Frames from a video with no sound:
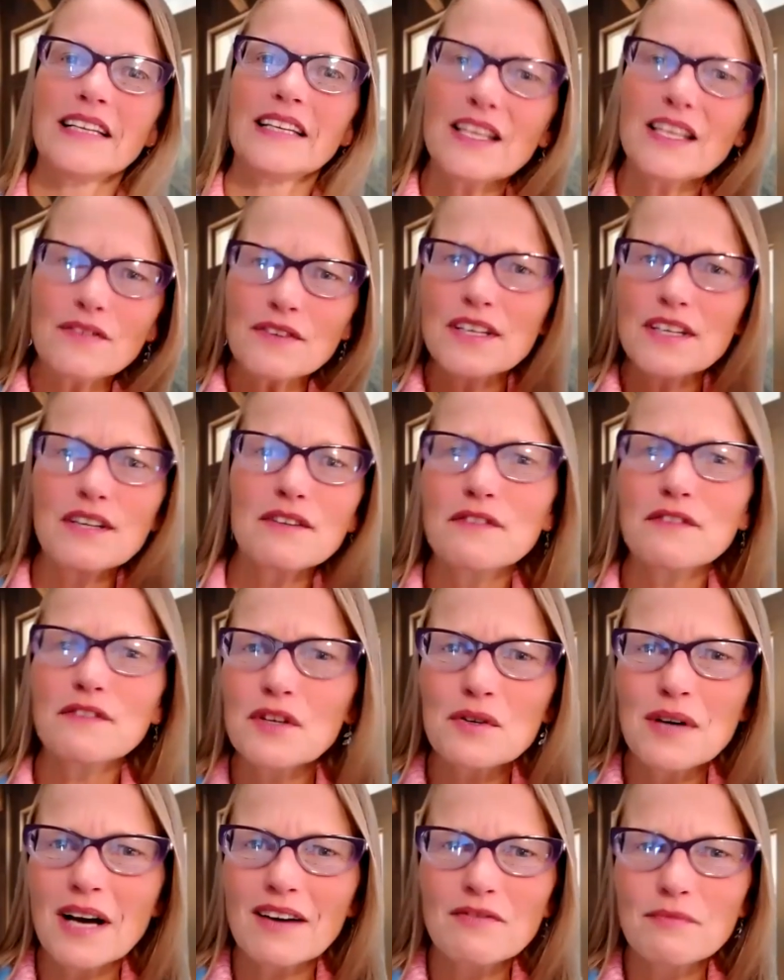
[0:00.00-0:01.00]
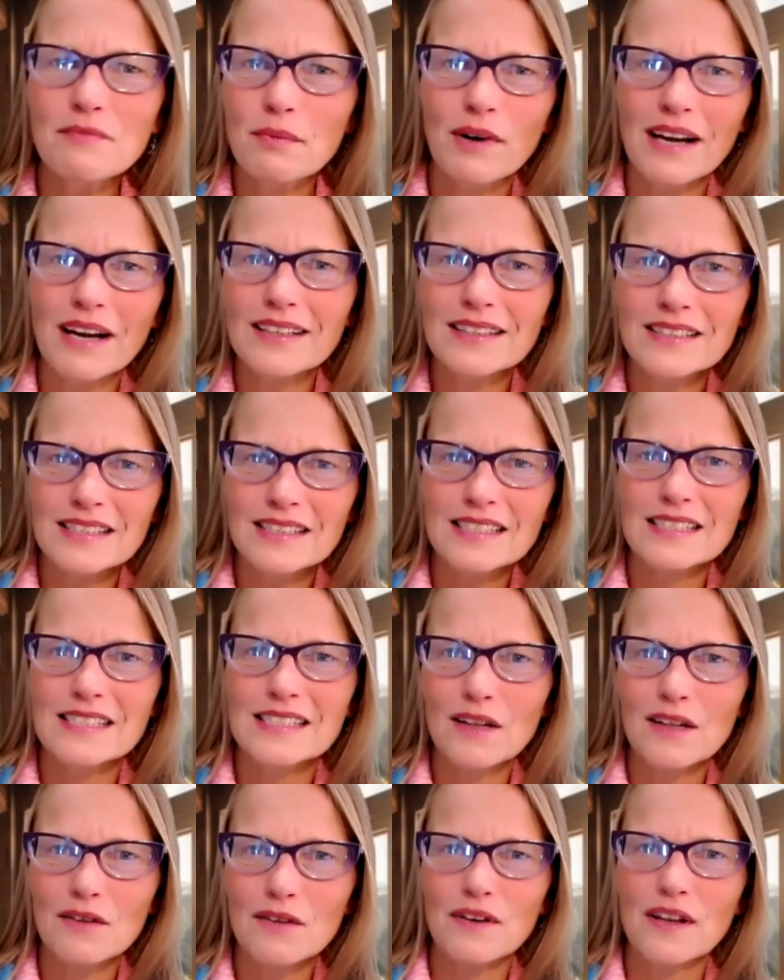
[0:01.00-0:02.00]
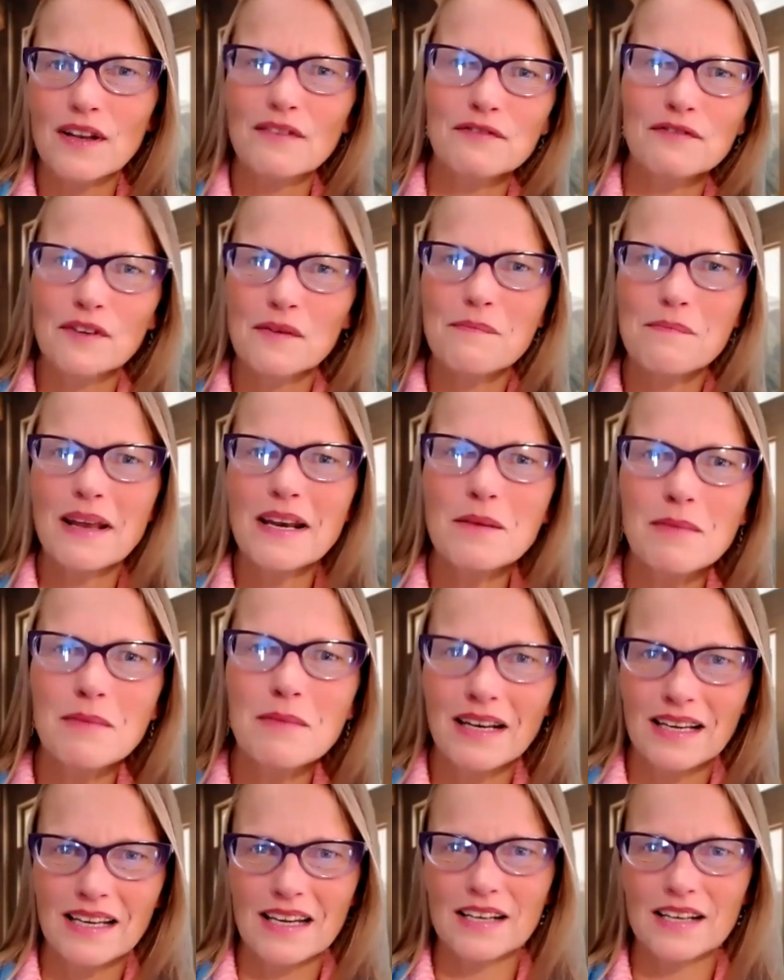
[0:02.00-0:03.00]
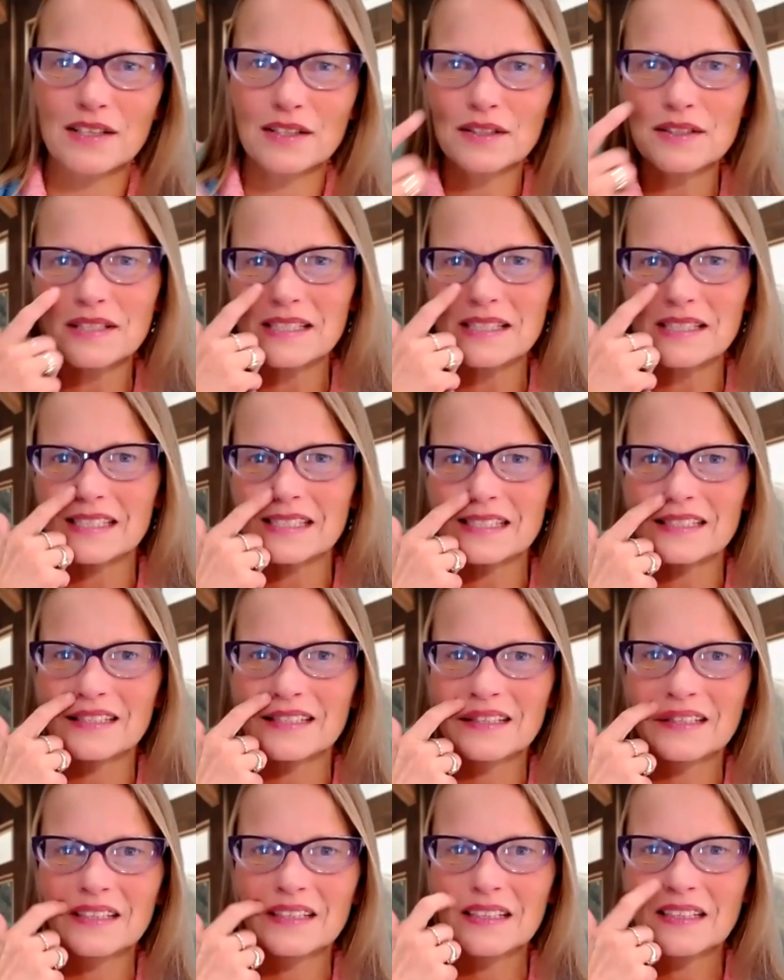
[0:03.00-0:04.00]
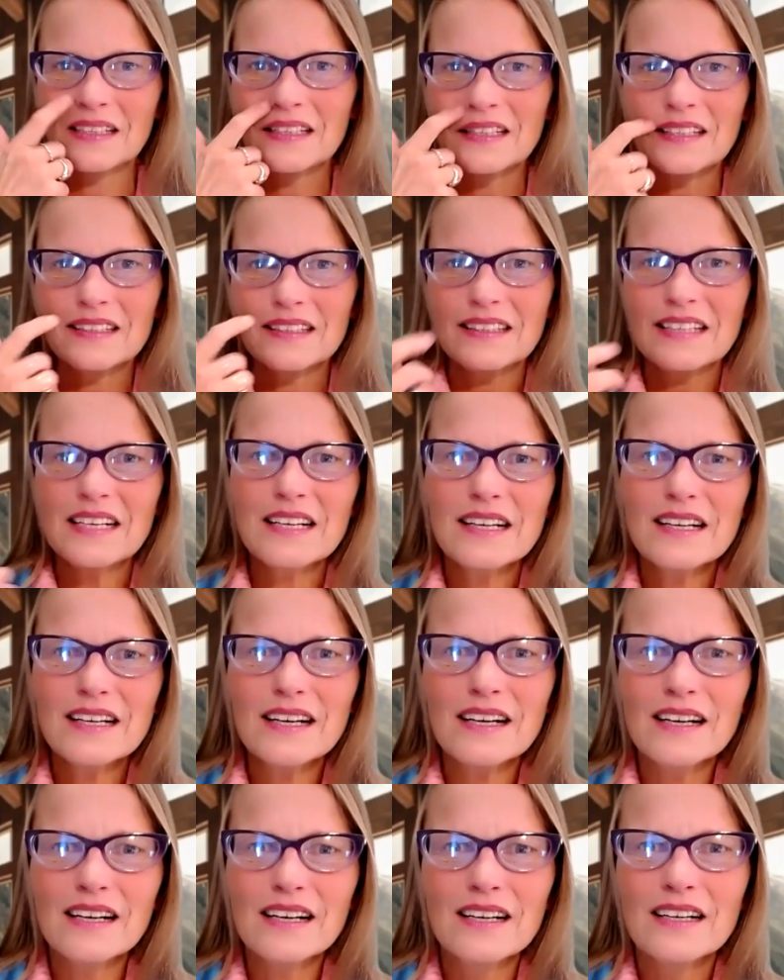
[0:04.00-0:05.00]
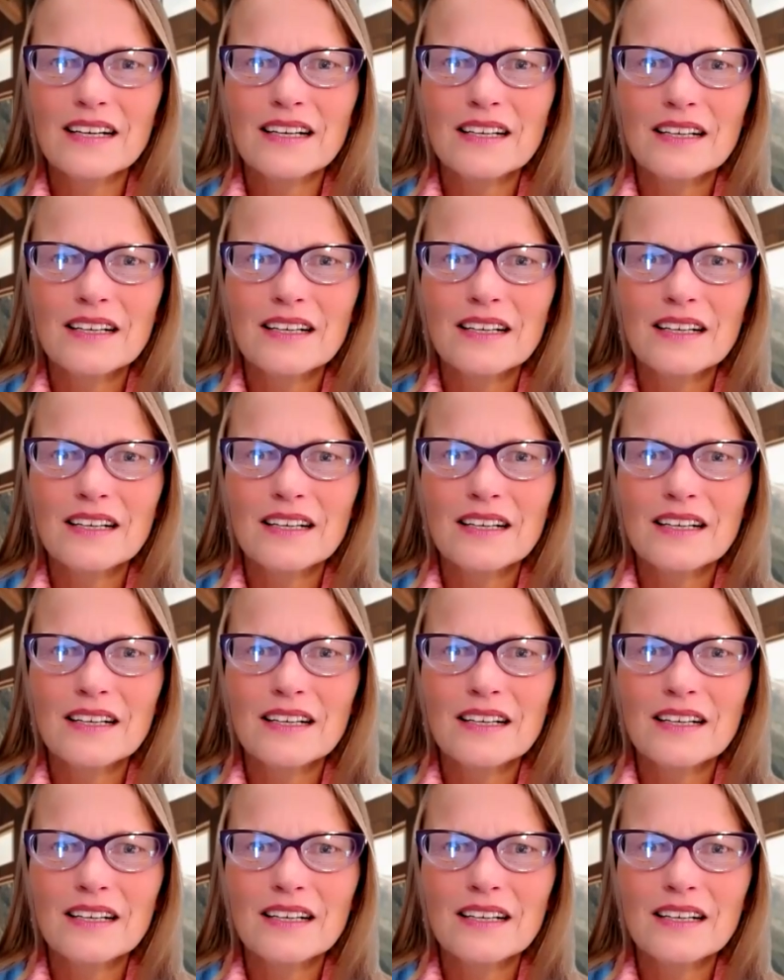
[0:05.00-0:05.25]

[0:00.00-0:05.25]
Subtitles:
Even if you have practiced self-love for many, many years, there